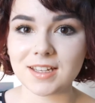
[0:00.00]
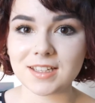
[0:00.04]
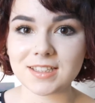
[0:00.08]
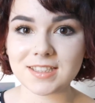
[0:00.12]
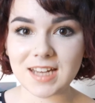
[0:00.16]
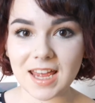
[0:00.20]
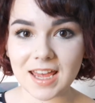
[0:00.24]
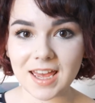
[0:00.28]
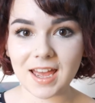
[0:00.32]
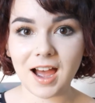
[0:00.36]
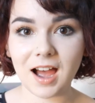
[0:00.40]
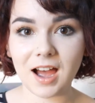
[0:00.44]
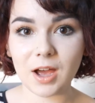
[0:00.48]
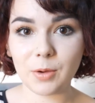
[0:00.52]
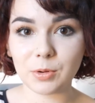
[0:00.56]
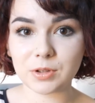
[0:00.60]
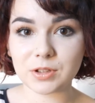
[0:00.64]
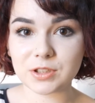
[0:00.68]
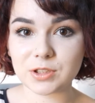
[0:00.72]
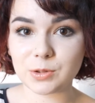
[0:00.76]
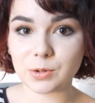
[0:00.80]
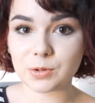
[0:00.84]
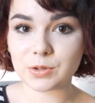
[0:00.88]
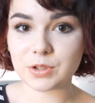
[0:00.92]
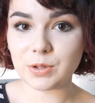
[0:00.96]
Today I
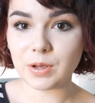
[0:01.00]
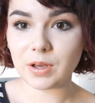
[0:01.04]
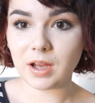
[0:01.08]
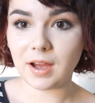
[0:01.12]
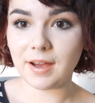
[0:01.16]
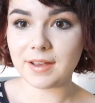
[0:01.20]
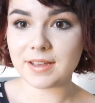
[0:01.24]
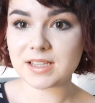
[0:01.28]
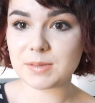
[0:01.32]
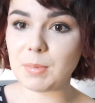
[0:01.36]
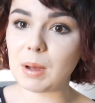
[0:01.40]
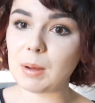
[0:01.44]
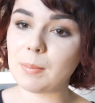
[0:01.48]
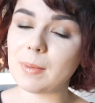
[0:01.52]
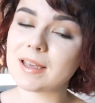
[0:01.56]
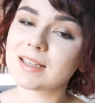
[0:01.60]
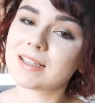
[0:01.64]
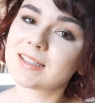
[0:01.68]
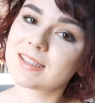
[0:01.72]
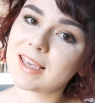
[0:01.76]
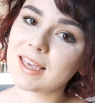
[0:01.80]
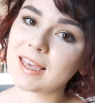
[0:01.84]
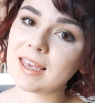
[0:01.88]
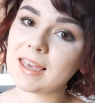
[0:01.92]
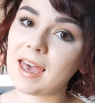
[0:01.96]
want to talk to you guys about my
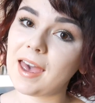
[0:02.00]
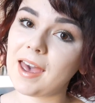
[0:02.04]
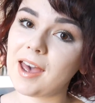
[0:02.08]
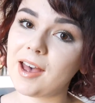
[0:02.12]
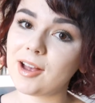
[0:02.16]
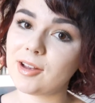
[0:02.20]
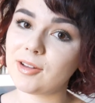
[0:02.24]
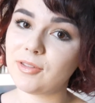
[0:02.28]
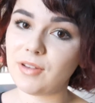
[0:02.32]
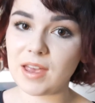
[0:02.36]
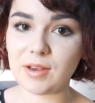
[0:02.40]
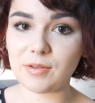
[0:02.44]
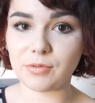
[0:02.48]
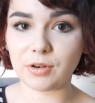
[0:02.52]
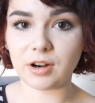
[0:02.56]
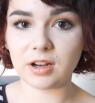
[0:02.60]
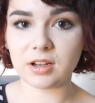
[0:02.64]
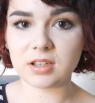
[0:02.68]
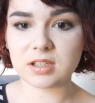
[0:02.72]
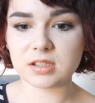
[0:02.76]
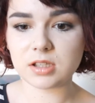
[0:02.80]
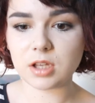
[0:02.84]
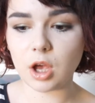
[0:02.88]
skincare favourites,